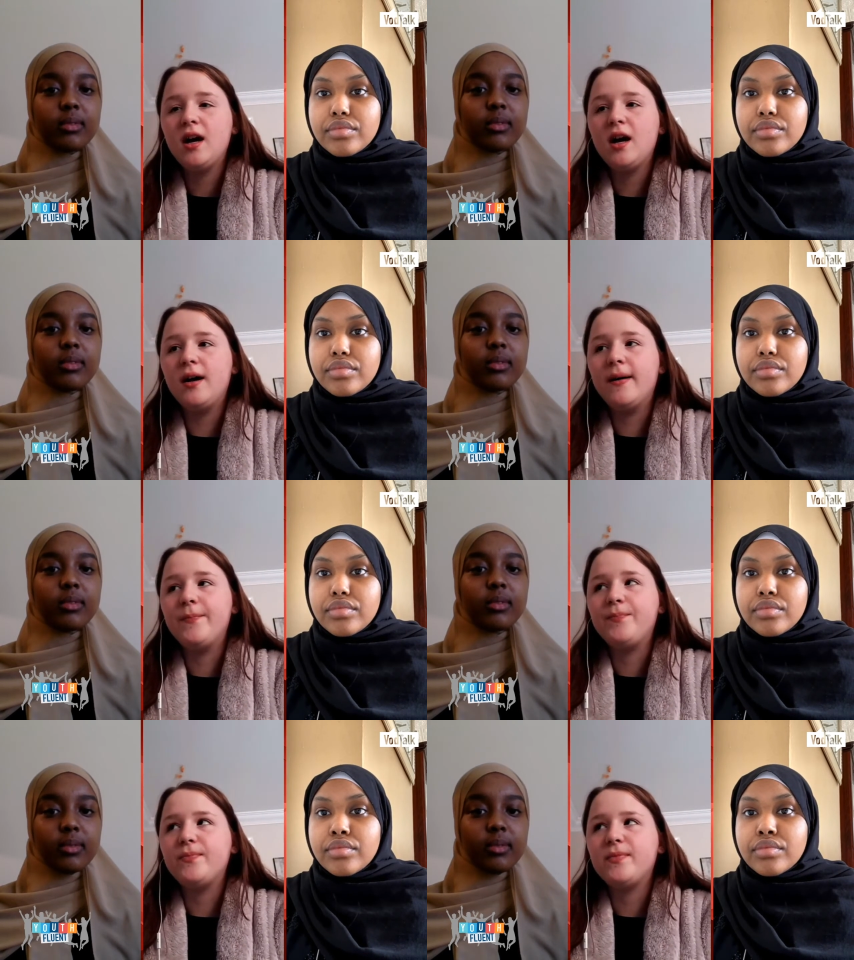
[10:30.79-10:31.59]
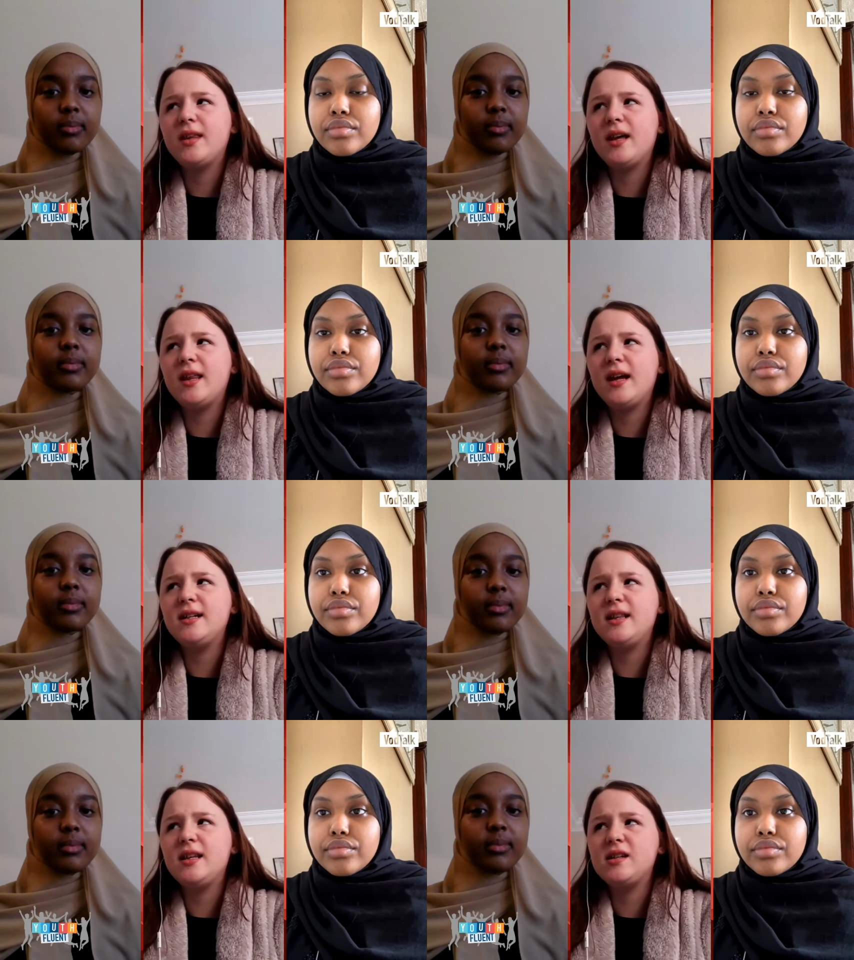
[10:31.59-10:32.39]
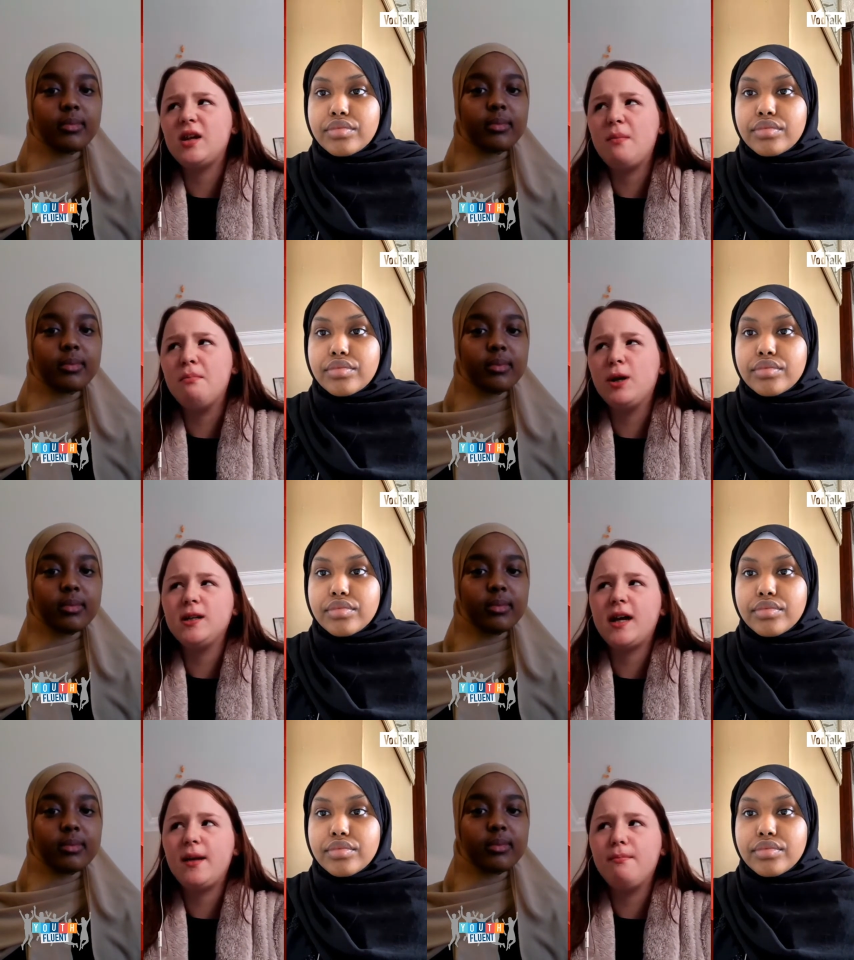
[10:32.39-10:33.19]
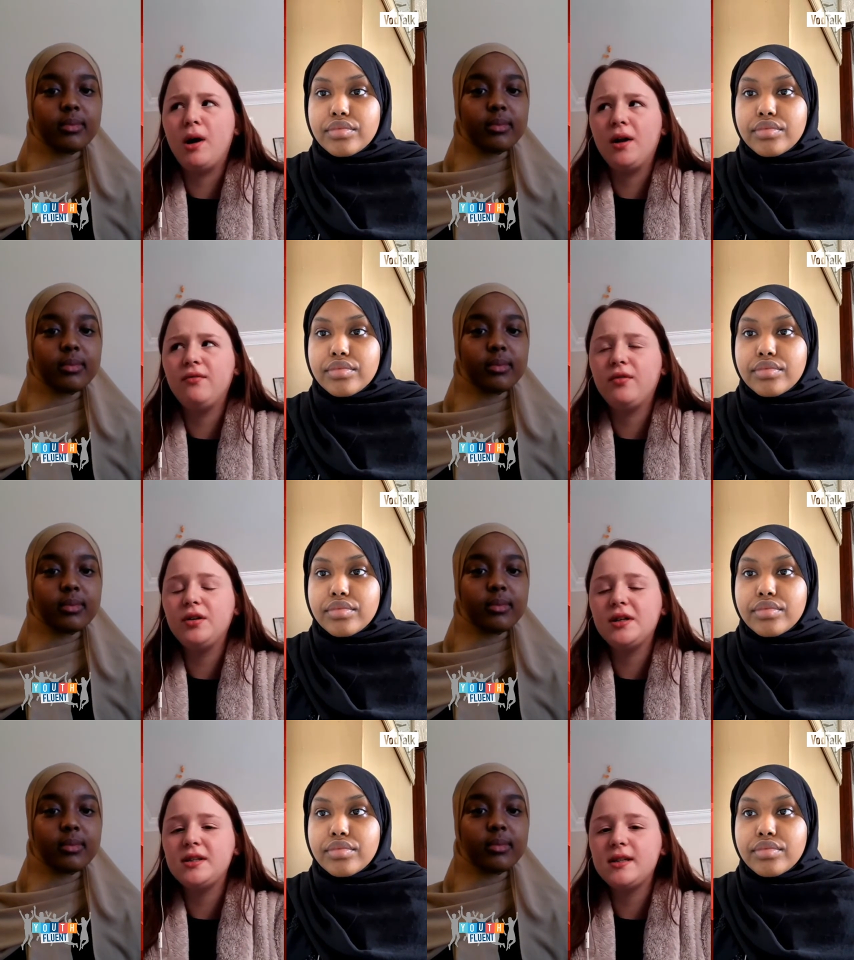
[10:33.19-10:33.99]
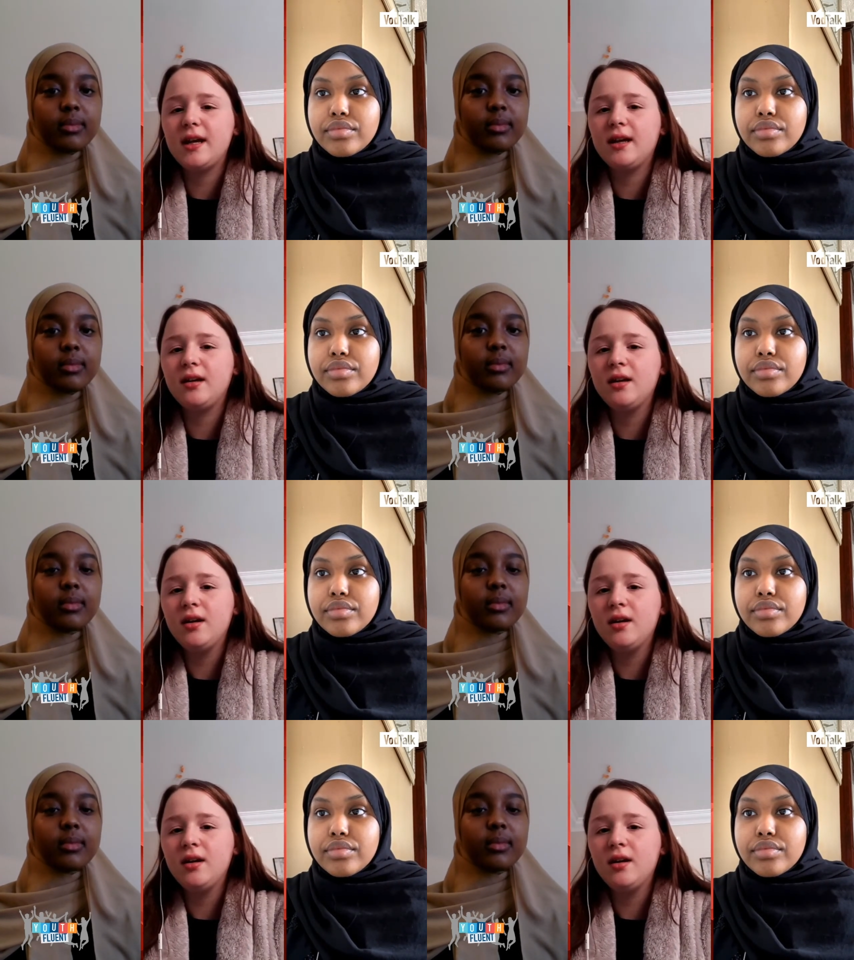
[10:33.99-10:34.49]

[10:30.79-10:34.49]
Speaker 1: Um, that they did this like Monday mindfulness thing,